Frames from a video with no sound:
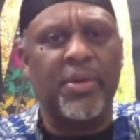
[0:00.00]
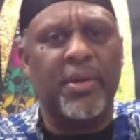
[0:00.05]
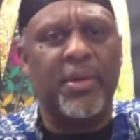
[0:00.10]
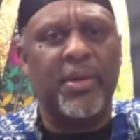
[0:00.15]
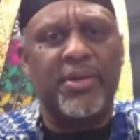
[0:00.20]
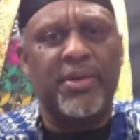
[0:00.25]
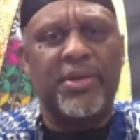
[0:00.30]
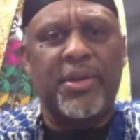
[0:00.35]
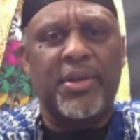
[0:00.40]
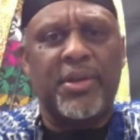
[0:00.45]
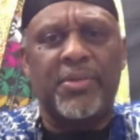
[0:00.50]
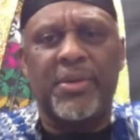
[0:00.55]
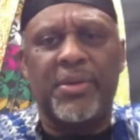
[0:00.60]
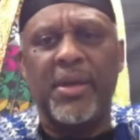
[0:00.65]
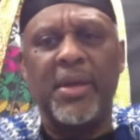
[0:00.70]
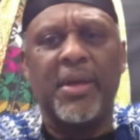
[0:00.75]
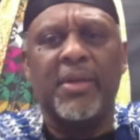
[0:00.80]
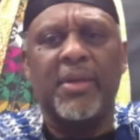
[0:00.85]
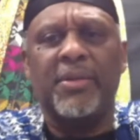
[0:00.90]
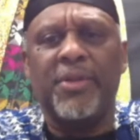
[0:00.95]
She
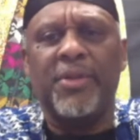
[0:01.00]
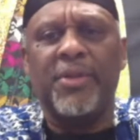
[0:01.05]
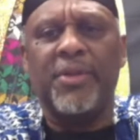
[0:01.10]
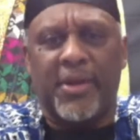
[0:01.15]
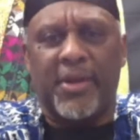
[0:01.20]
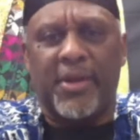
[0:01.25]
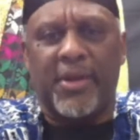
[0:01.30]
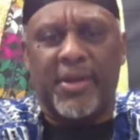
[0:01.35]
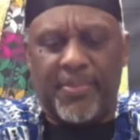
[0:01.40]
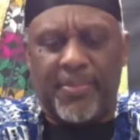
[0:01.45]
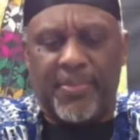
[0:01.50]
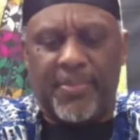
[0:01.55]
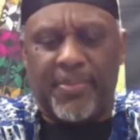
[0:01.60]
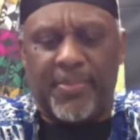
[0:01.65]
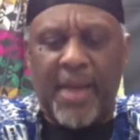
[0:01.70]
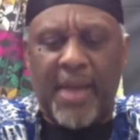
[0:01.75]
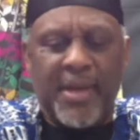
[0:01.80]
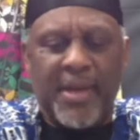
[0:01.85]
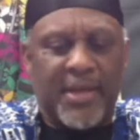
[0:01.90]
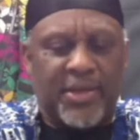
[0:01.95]
look.
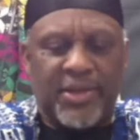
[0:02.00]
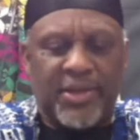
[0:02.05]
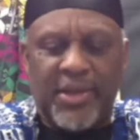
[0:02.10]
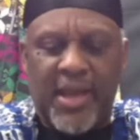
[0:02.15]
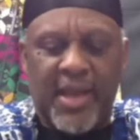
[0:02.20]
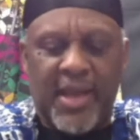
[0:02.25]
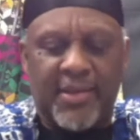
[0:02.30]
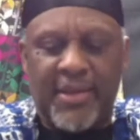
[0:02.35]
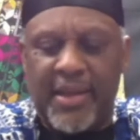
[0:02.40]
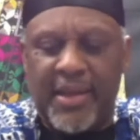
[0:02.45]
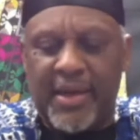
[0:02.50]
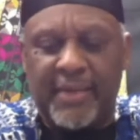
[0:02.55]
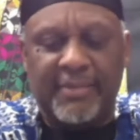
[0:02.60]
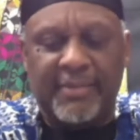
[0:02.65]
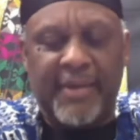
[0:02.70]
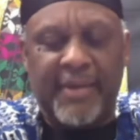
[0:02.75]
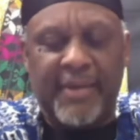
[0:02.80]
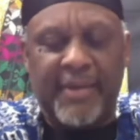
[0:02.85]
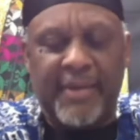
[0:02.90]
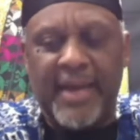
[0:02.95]
I'm not saying that a
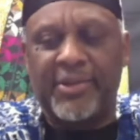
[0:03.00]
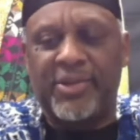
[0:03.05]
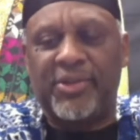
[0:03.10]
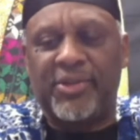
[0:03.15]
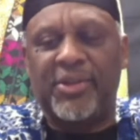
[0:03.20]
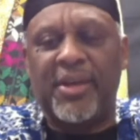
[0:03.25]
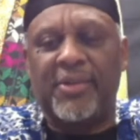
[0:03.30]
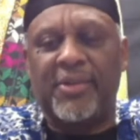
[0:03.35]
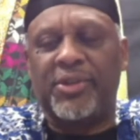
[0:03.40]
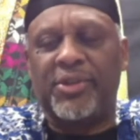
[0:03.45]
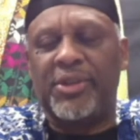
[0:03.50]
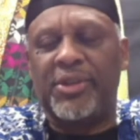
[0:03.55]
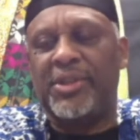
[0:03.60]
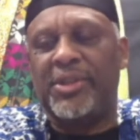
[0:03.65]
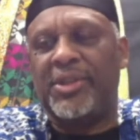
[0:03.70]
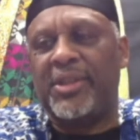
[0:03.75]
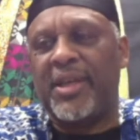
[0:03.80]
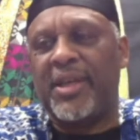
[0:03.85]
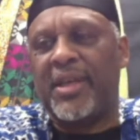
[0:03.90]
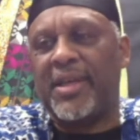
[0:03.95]
lot of stuff she
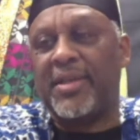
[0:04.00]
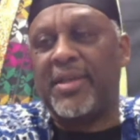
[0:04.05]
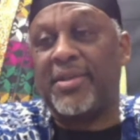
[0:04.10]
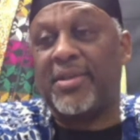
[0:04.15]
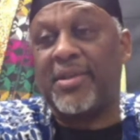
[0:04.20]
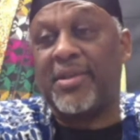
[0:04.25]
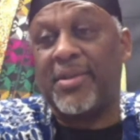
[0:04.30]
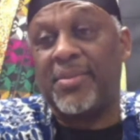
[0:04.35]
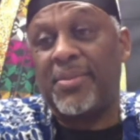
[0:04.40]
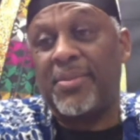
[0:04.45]
says.